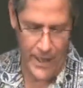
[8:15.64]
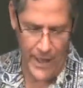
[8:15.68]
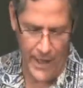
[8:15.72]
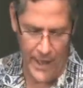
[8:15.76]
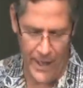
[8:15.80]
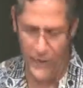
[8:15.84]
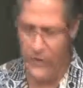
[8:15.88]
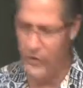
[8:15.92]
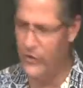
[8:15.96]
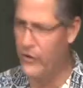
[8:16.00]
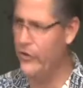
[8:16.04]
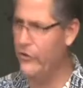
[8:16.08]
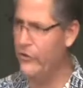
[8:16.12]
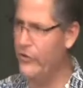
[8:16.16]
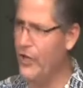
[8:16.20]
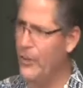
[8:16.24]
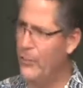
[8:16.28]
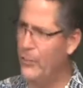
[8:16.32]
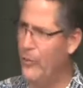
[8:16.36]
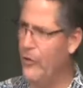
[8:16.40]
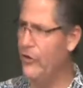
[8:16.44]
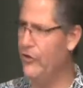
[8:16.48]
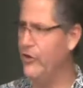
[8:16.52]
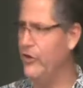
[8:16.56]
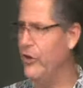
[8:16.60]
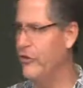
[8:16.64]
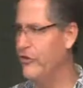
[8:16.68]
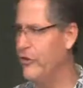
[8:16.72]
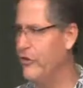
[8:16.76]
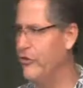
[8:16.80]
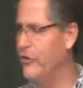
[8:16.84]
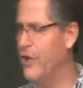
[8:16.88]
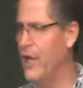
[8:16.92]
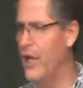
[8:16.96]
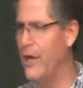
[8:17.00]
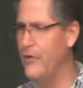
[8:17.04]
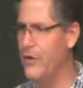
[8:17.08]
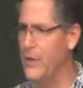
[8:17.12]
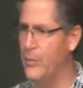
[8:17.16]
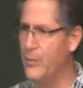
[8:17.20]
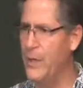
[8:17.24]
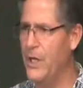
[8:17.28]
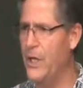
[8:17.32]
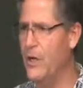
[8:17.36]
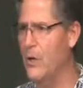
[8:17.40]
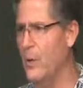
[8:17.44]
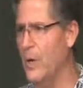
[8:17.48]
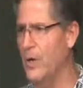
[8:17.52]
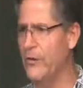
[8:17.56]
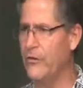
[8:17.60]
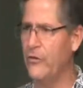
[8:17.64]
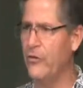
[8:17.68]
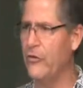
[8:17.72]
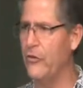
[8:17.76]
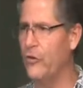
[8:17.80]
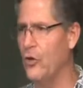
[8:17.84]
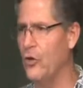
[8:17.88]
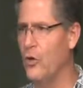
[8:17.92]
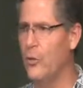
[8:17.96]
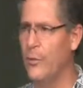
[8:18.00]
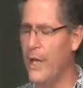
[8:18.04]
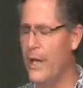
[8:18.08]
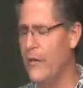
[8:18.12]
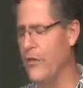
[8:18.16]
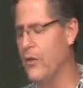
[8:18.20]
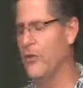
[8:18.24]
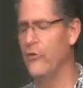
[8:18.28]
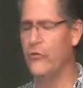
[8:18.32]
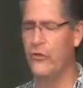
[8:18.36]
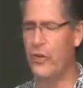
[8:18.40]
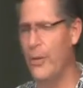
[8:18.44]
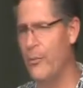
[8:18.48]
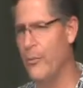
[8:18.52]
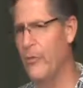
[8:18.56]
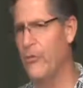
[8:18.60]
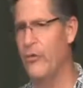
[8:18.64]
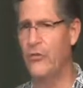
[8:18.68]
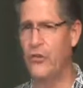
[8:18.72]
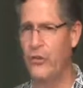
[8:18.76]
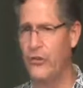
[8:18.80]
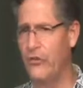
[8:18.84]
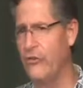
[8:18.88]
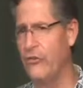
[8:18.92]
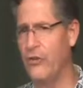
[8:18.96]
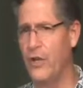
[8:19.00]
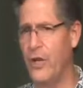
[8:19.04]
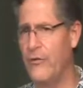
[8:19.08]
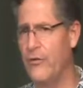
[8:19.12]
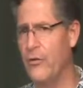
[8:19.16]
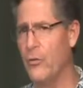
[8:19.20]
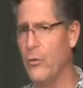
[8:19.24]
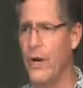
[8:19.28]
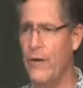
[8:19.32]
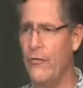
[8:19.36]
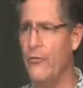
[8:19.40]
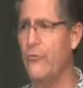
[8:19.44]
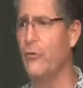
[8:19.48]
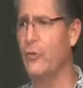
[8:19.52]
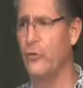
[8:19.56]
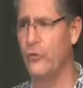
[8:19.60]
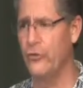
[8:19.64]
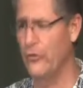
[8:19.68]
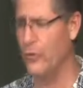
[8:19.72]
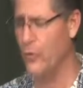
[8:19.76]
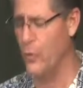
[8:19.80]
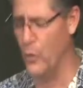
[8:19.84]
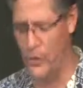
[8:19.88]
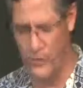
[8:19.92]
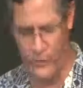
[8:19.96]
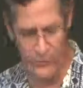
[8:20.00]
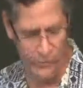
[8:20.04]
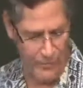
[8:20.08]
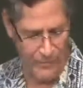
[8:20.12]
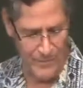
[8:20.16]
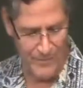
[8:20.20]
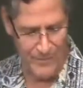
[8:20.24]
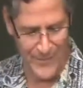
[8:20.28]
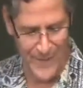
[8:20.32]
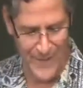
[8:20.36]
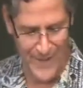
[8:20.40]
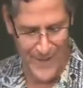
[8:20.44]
And the disciple that Jesus loved and Peter went to the tomb, and the disciple that Jesus loved arrived first, of course.